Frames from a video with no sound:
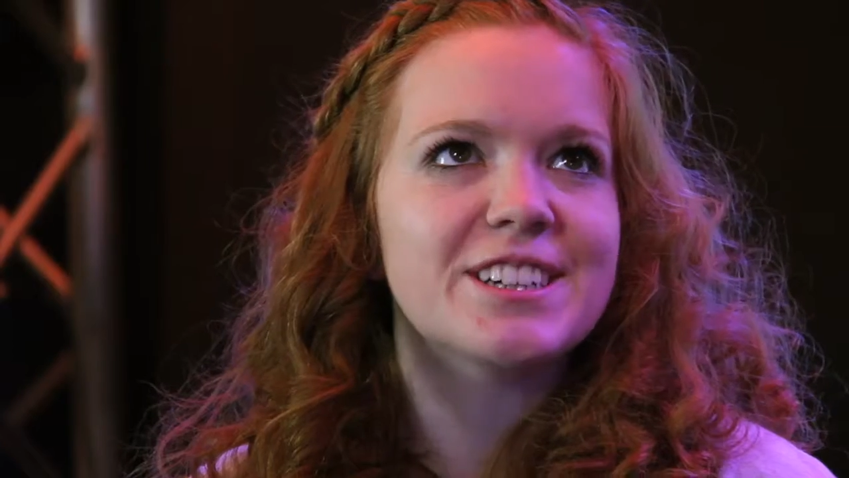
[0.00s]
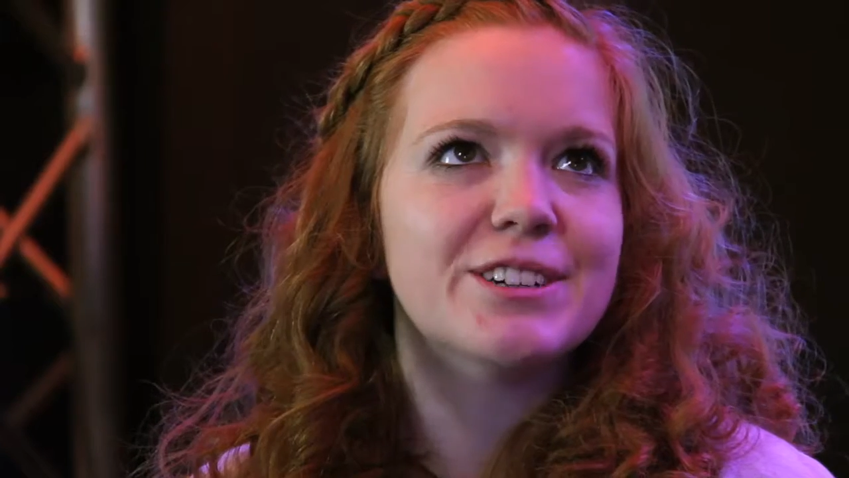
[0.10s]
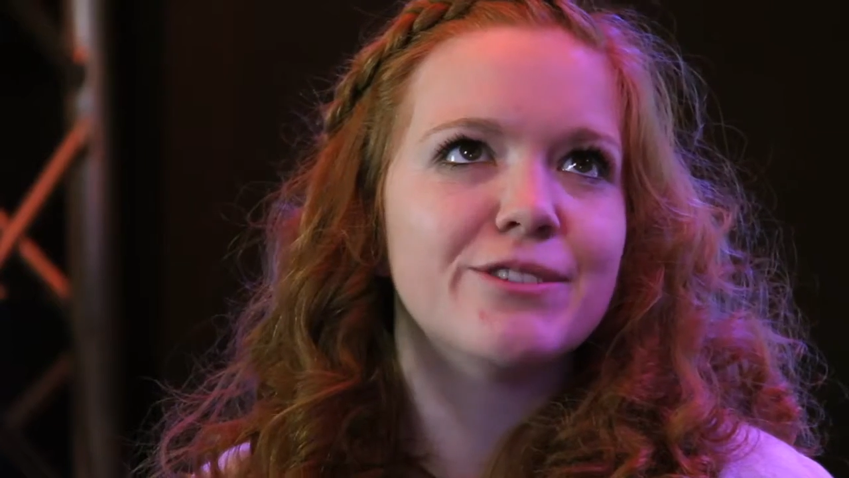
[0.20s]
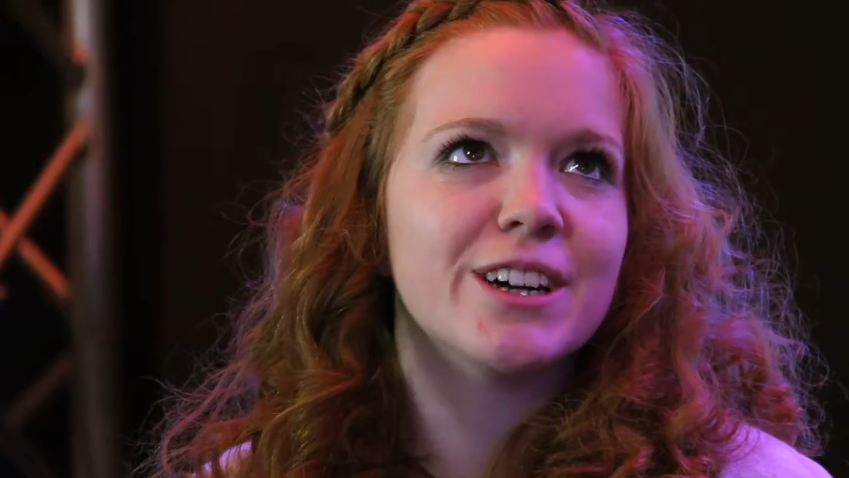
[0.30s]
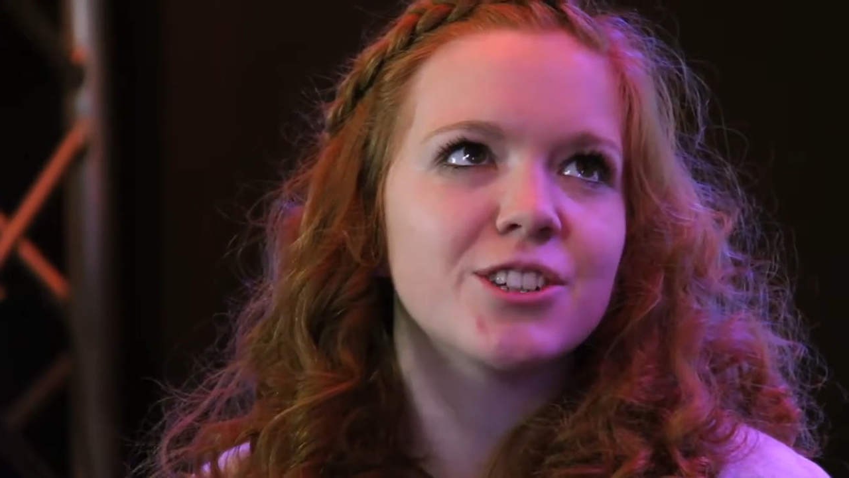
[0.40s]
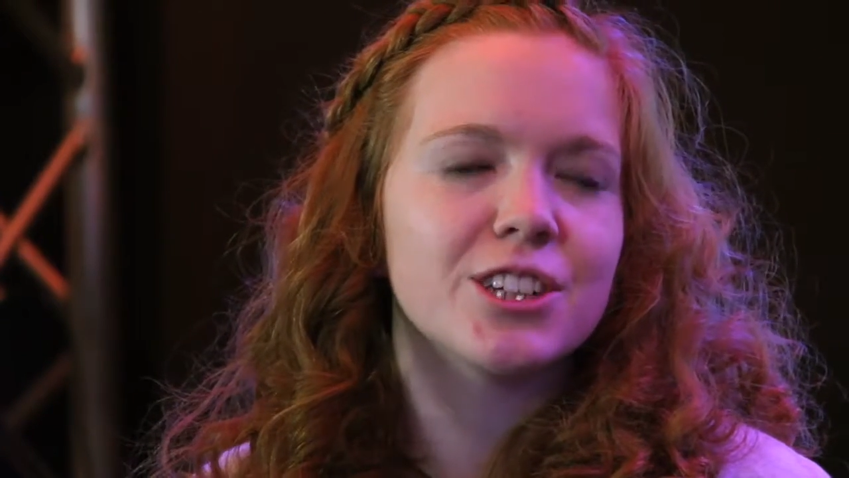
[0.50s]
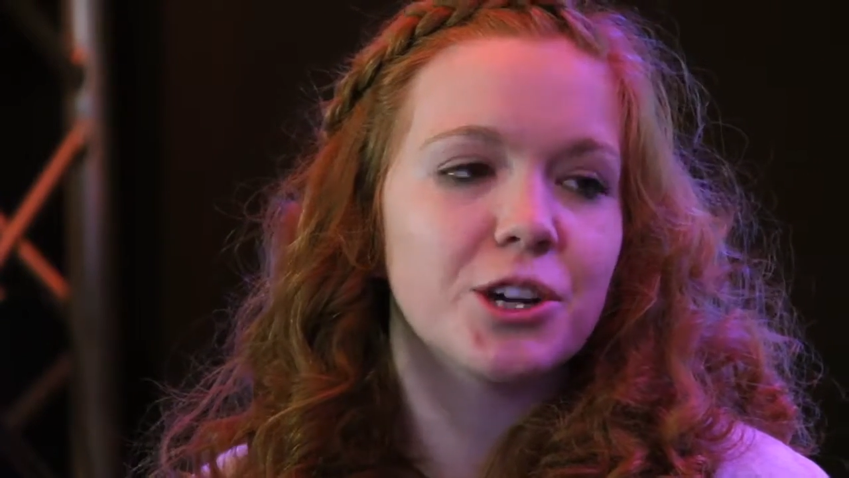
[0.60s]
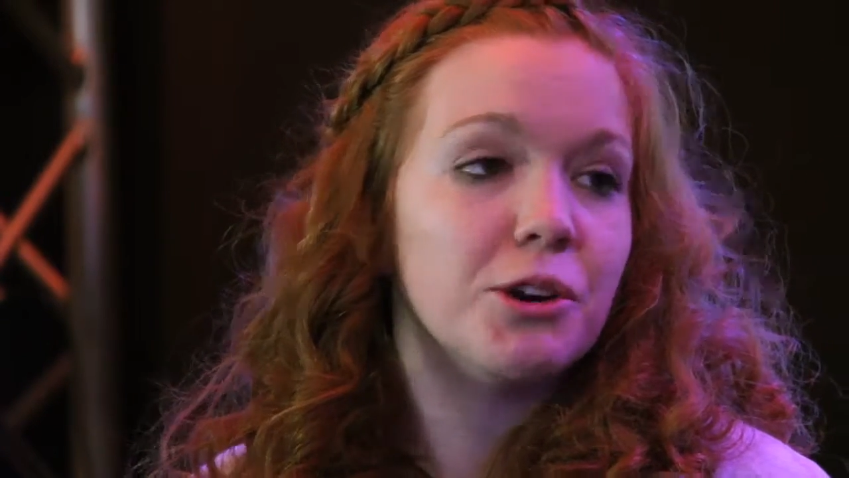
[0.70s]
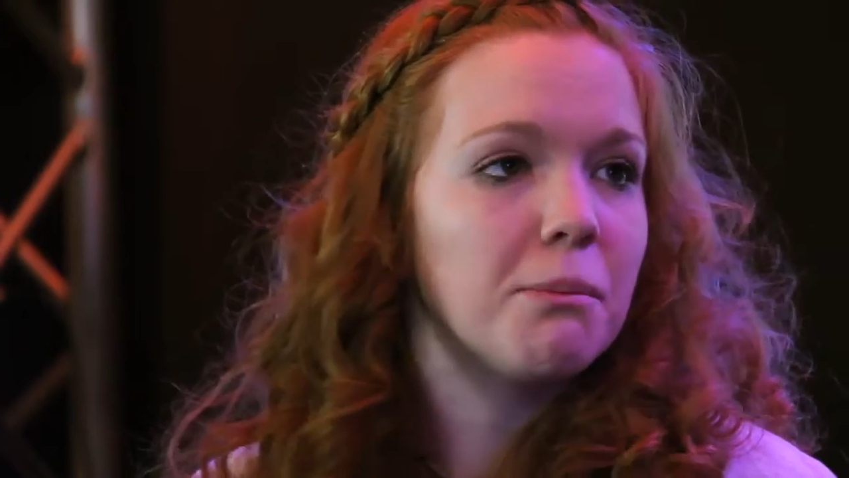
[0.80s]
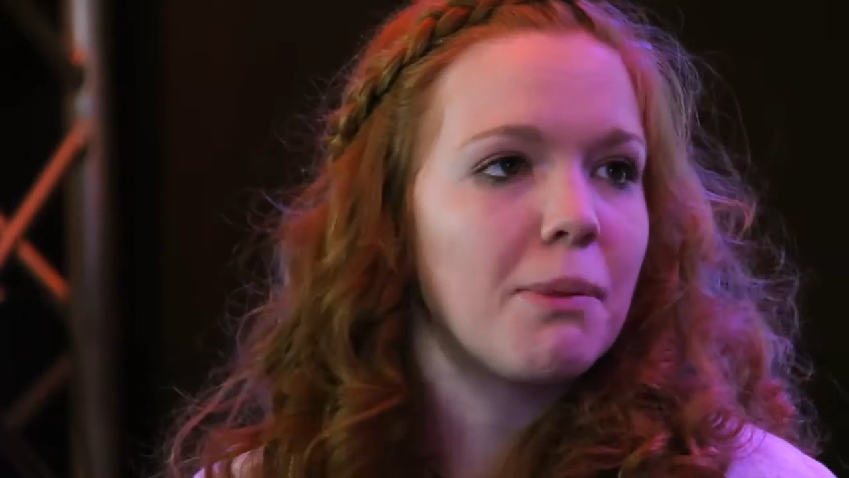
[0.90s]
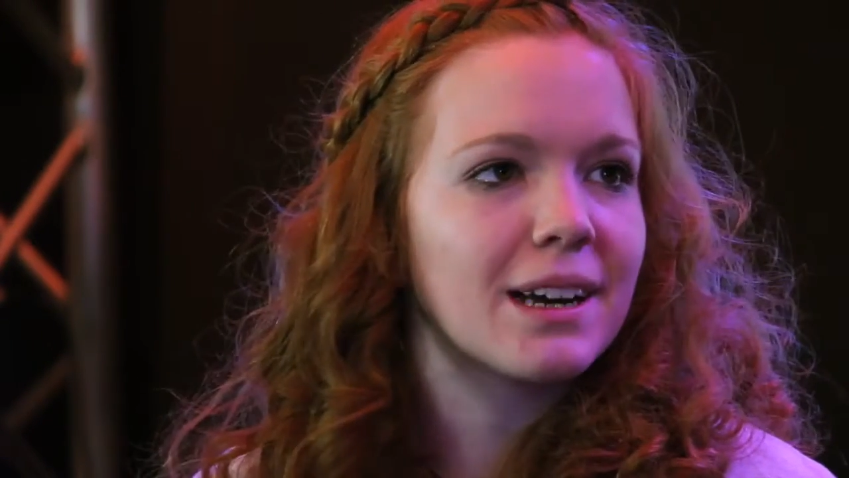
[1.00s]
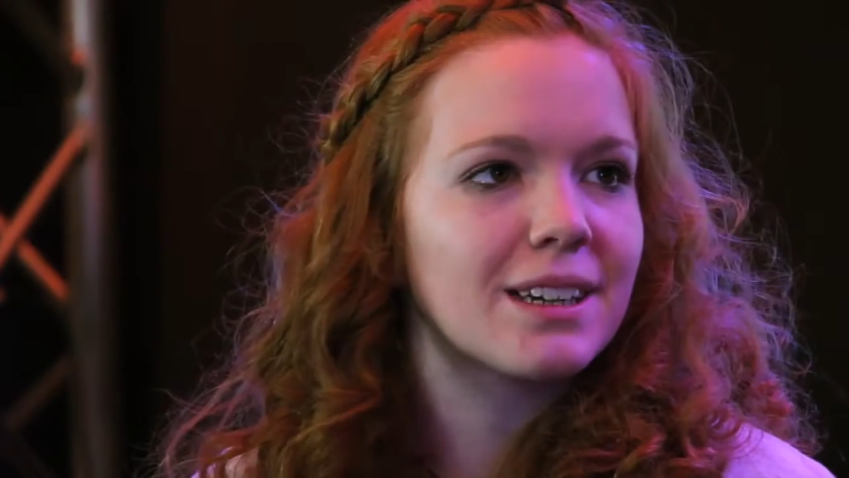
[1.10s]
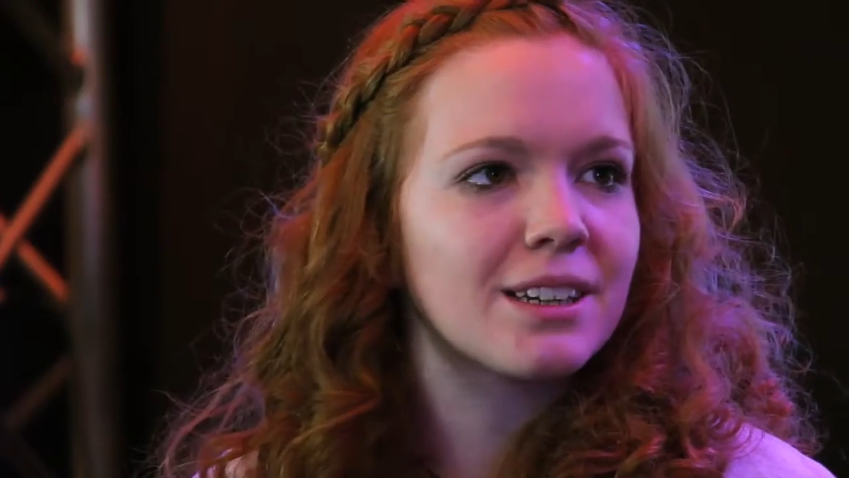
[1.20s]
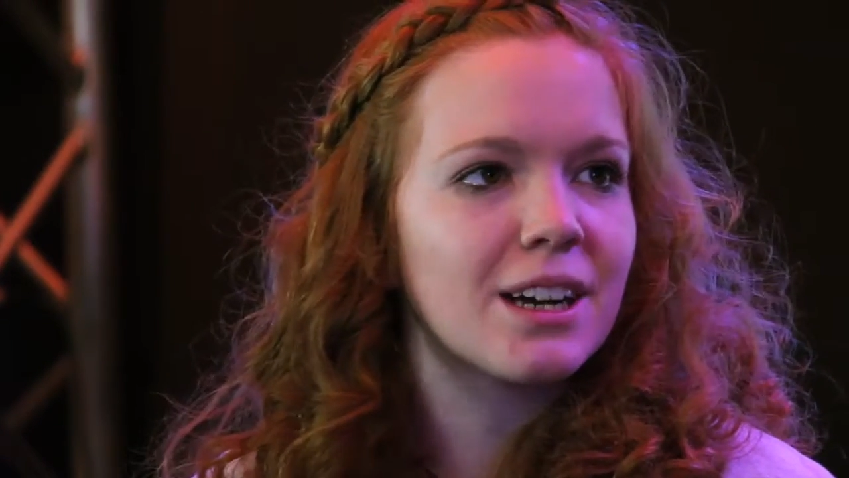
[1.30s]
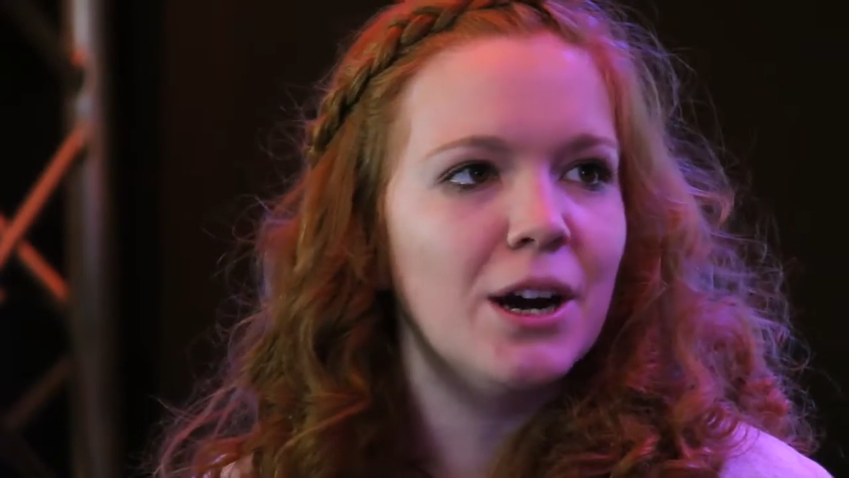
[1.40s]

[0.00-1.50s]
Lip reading: of actually going back